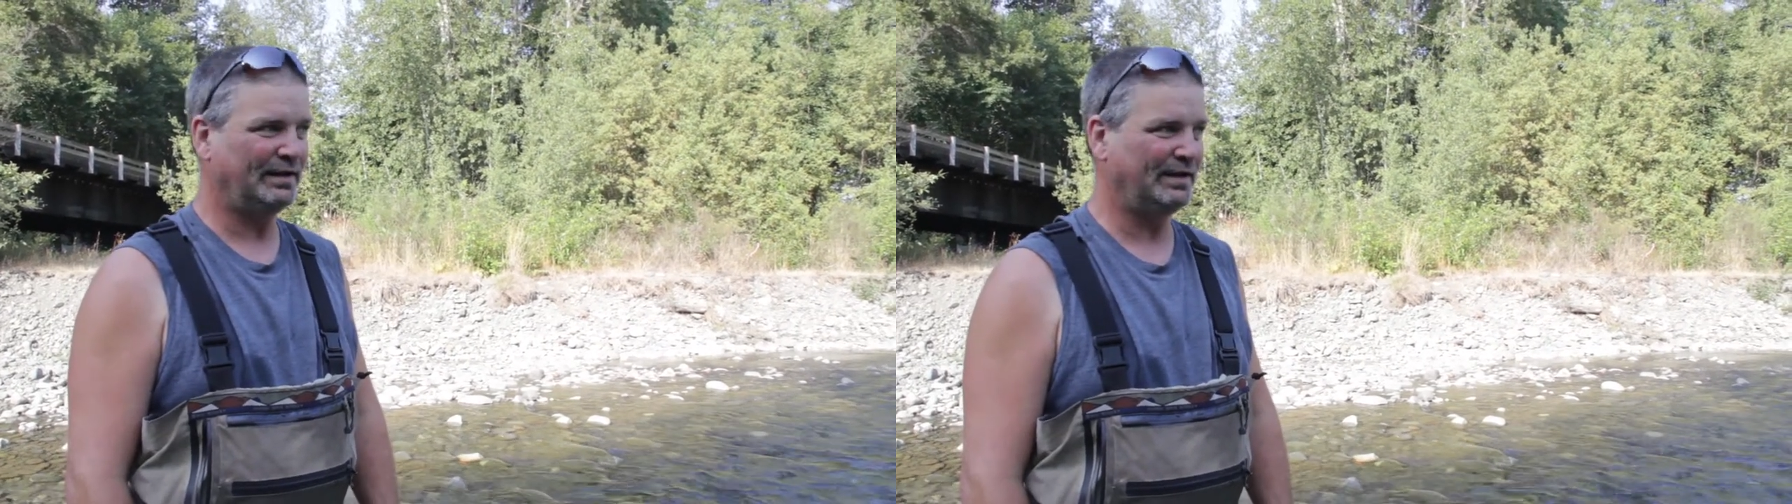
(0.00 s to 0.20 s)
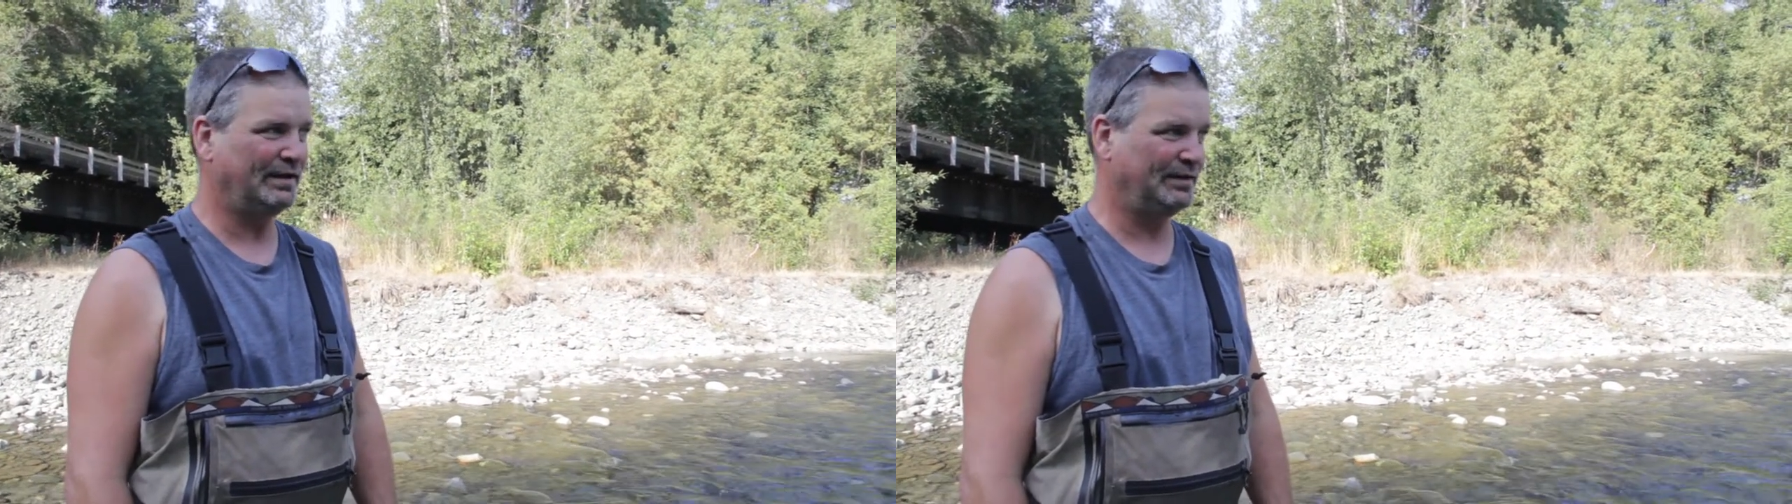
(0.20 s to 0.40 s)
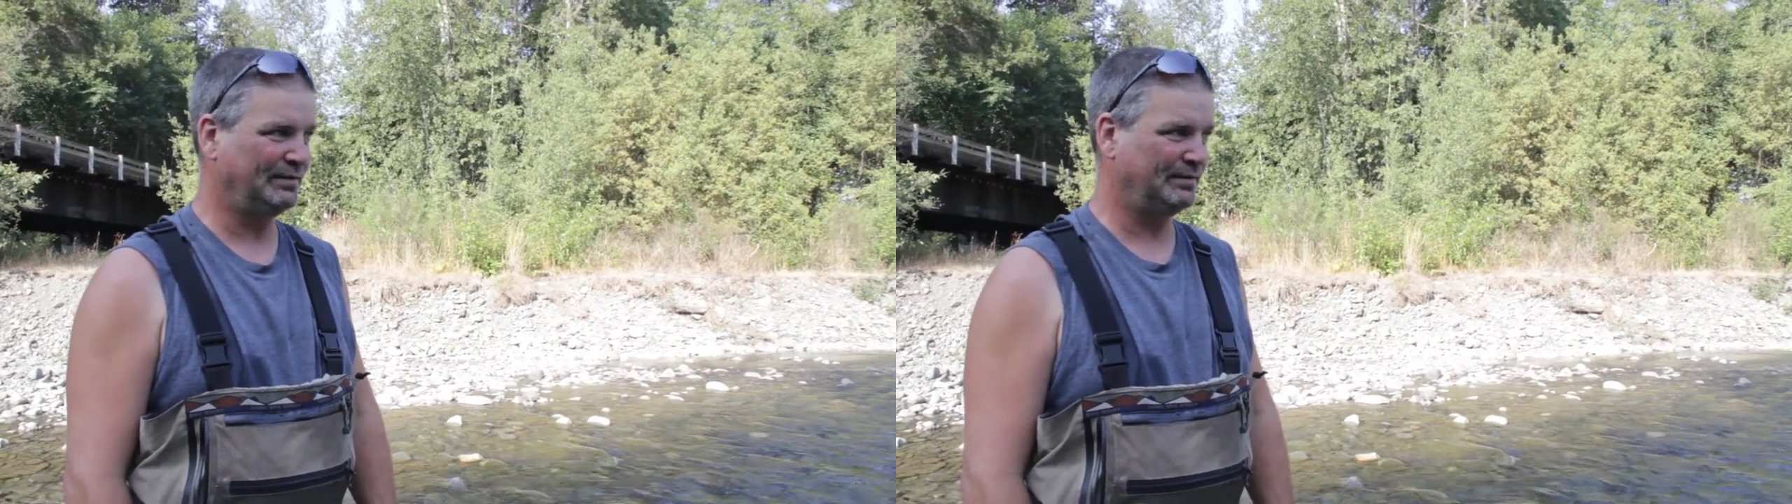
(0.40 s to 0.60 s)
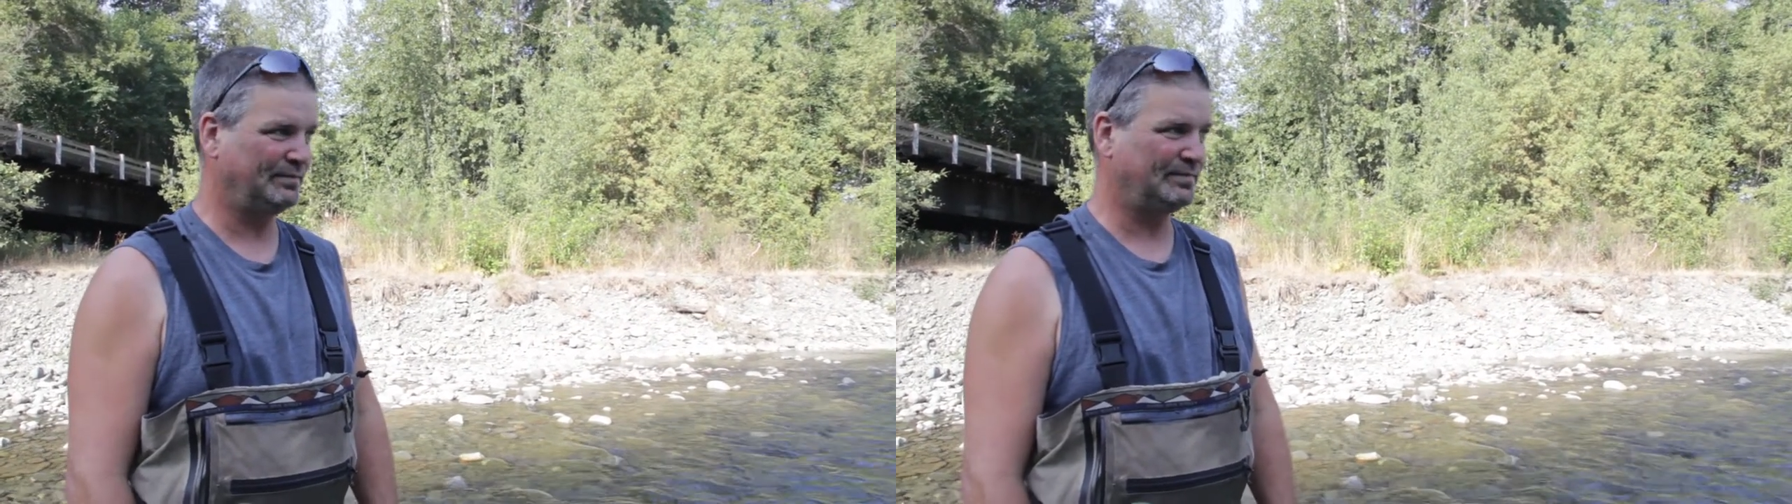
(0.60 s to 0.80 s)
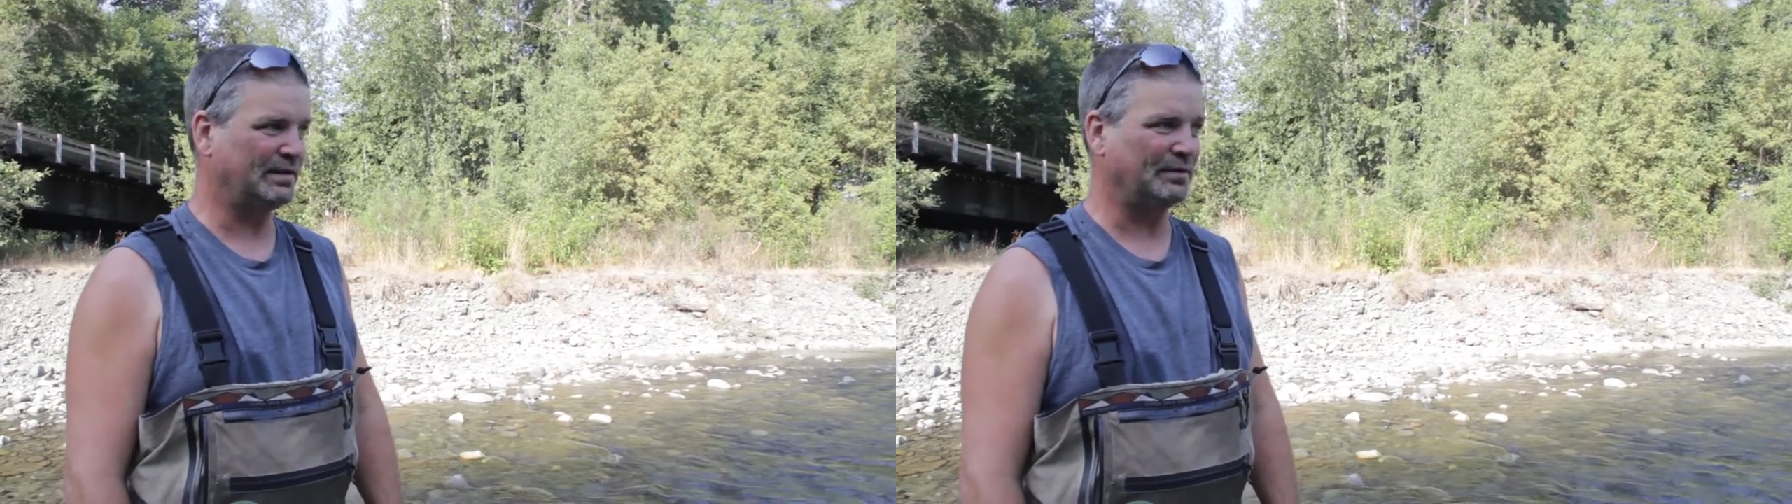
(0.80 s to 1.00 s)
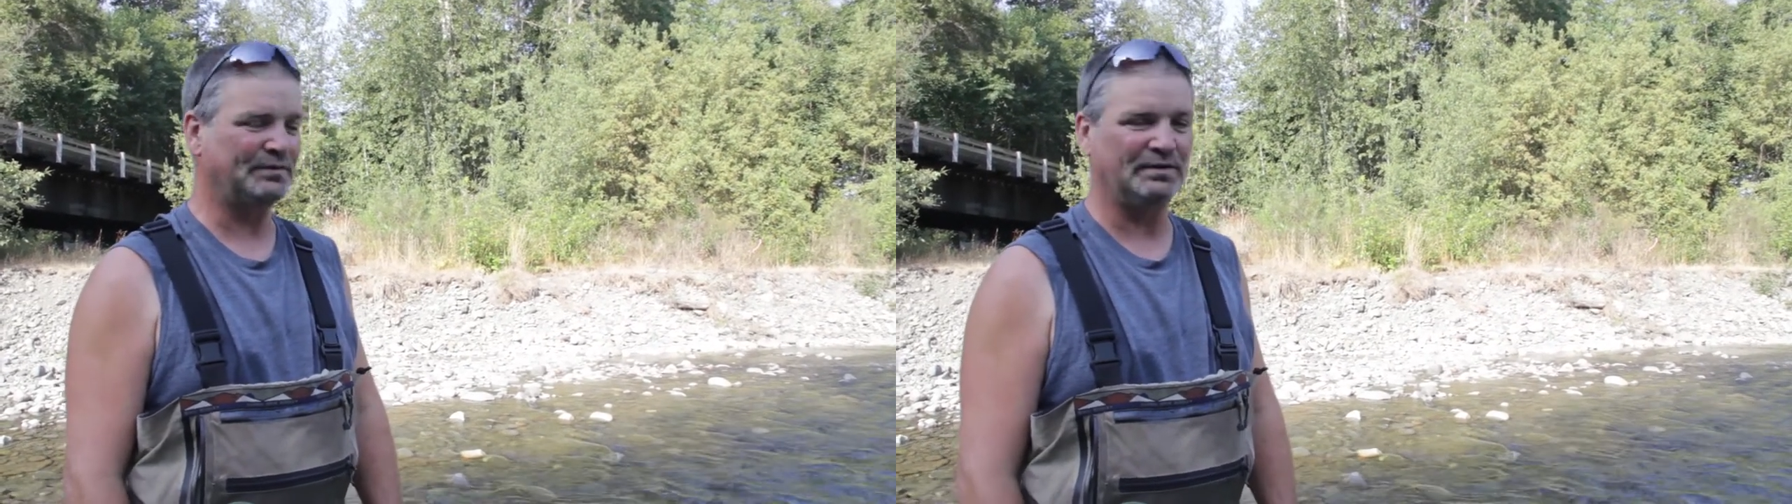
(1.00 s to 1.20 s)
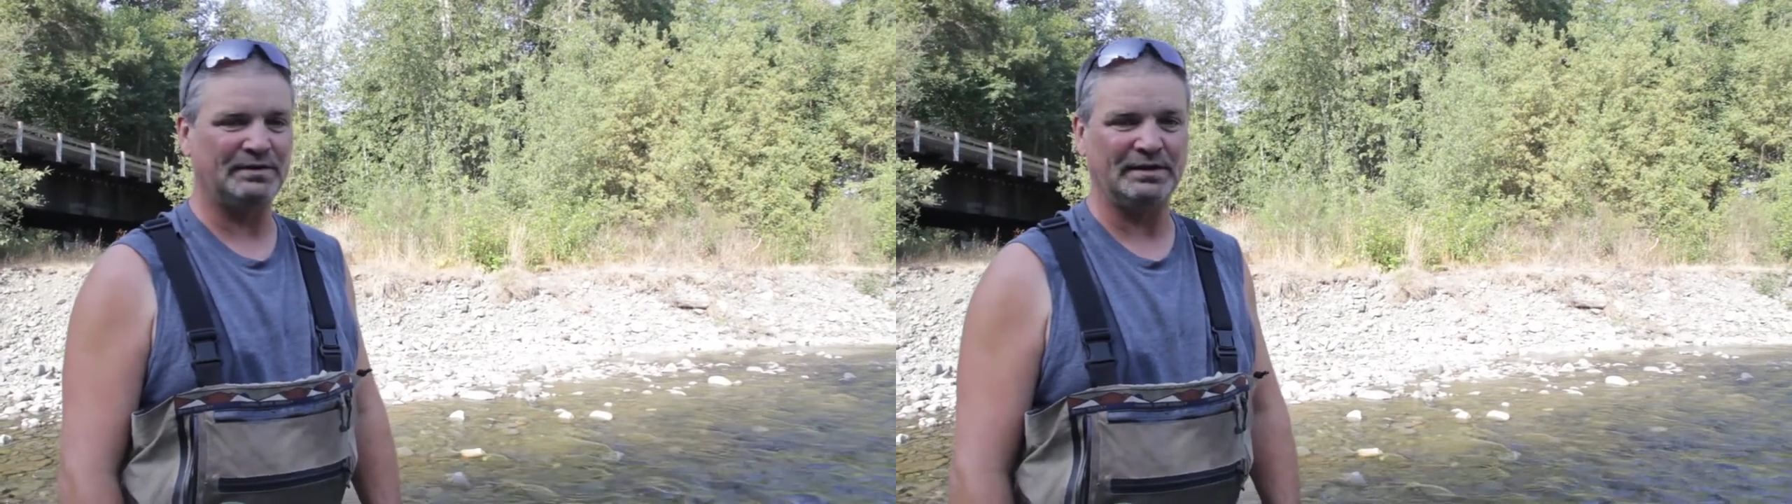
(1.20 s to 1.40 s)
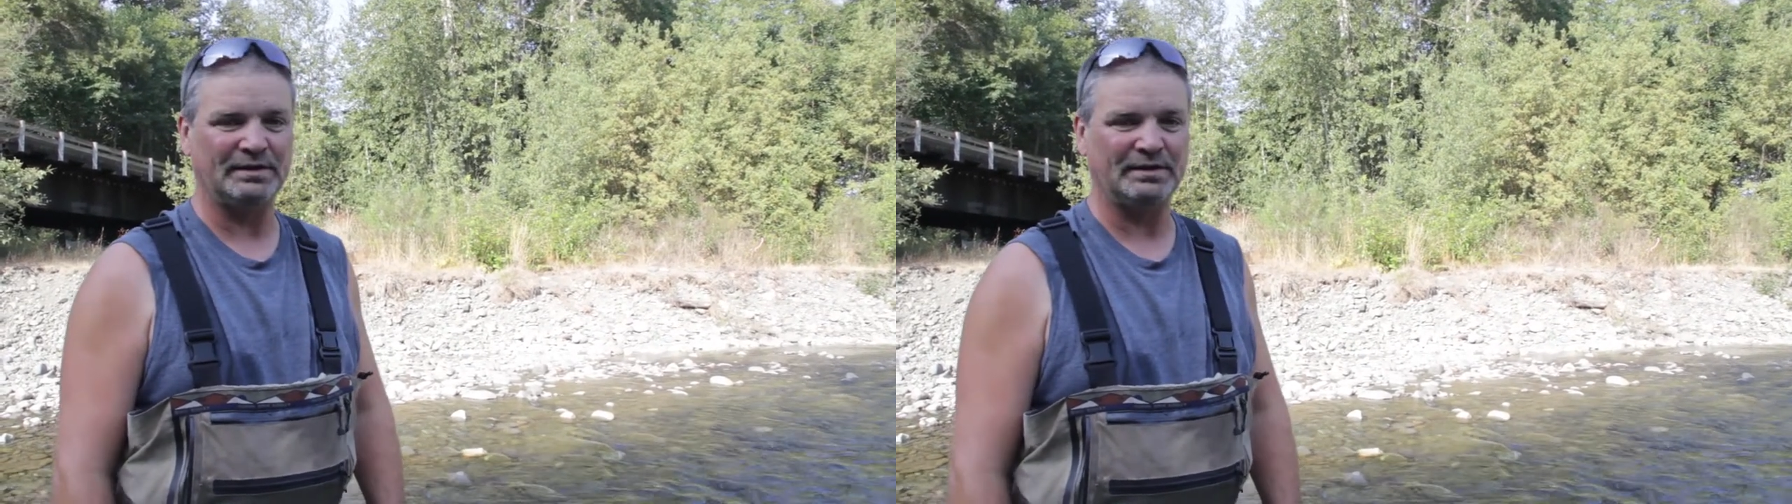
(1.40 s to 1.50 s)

And down at the